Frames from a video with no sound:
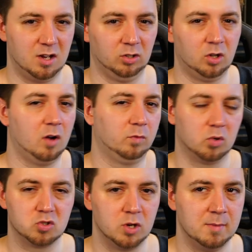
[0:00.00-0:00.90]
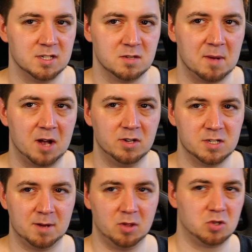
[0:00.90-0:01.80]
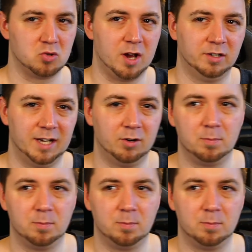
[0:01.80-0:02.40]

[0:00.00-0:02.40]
lot of what streaming is about, is about the trial and error